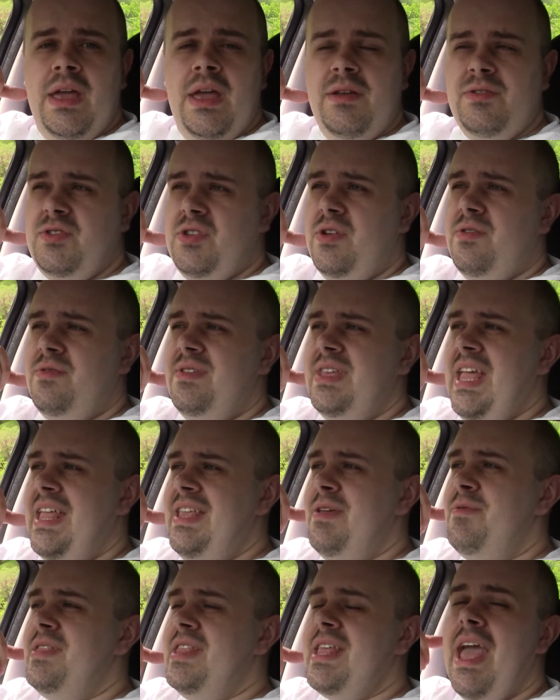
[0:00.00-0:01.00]
So
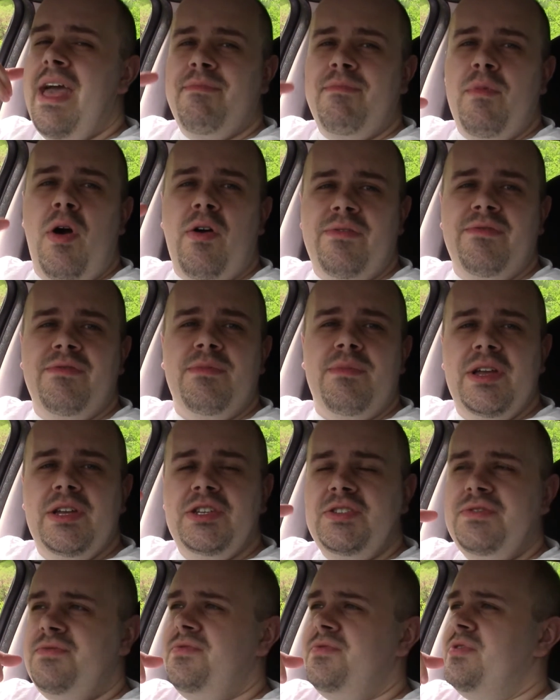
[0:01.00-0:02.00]
you would get more
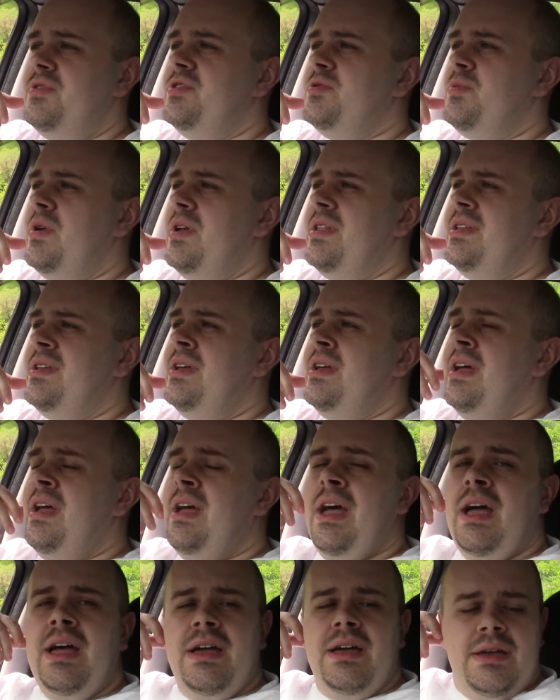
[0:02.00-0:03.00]
information for it as well.
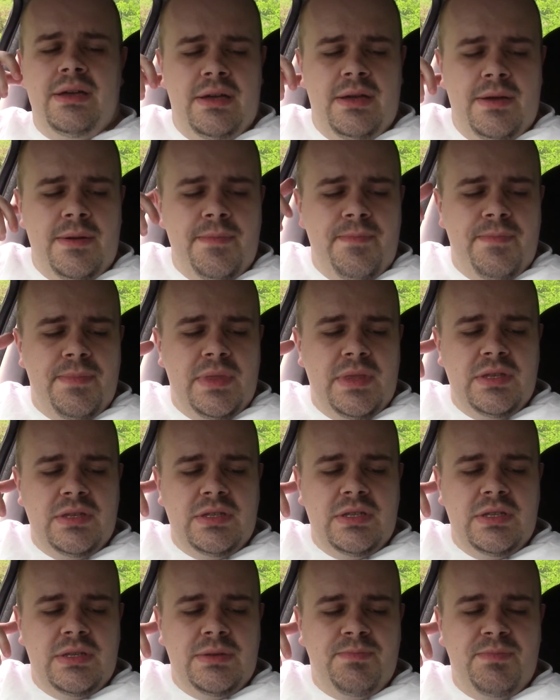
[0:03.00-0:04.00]

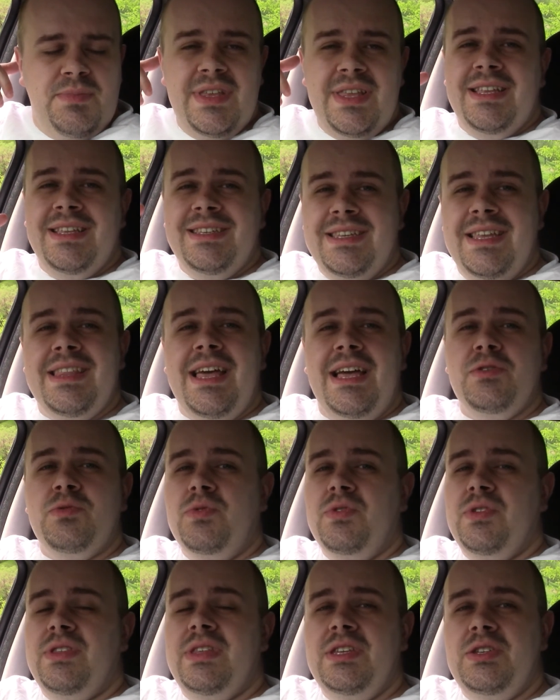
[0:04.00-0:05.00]
But as I said, that's
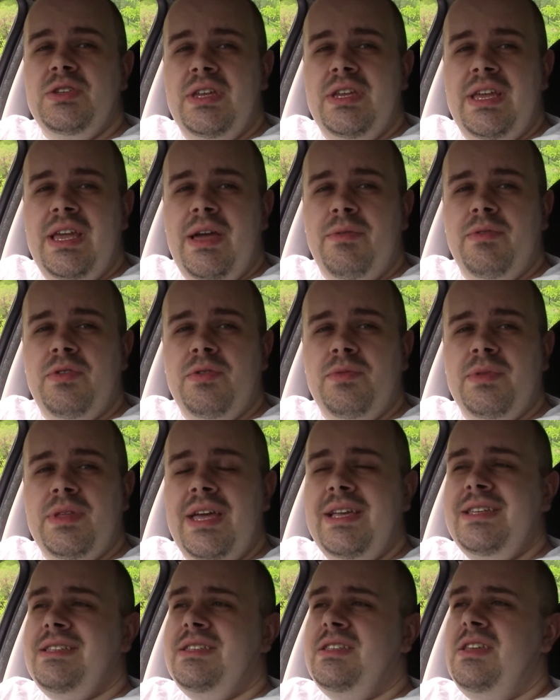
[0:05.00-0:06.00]
one of the things you can get with the
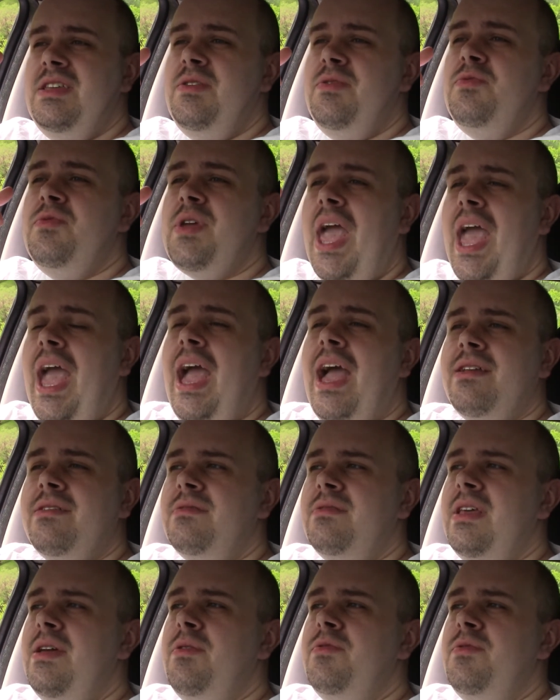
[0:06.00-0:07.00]
updates.
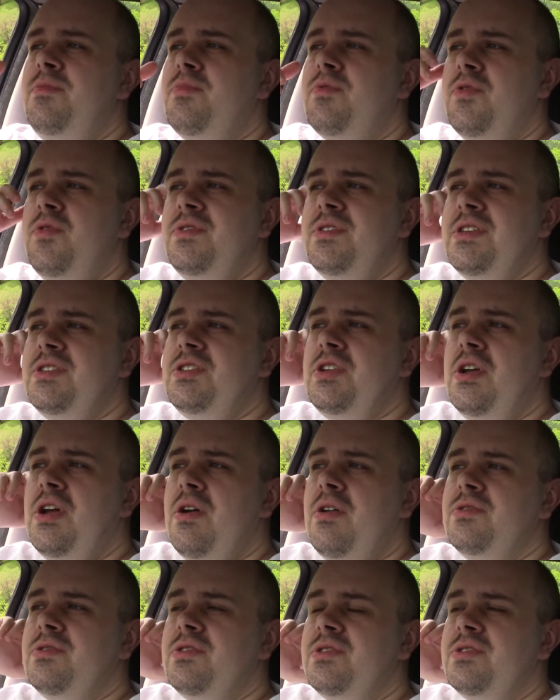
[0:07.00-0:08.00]
It improves as you
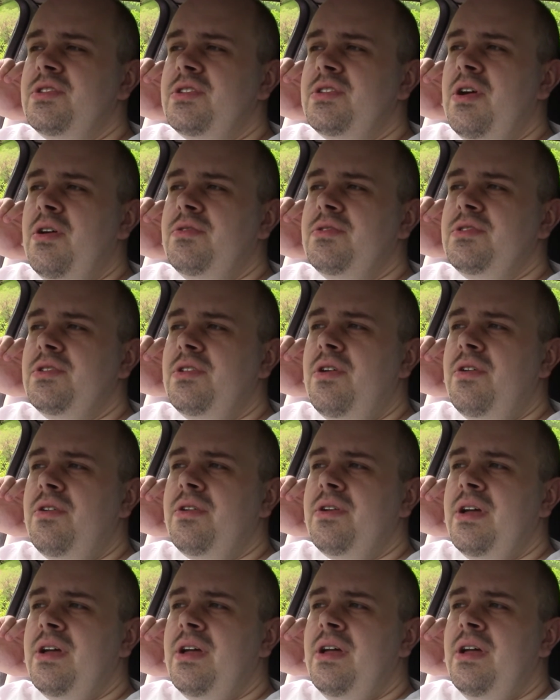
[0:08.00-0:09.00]
go along.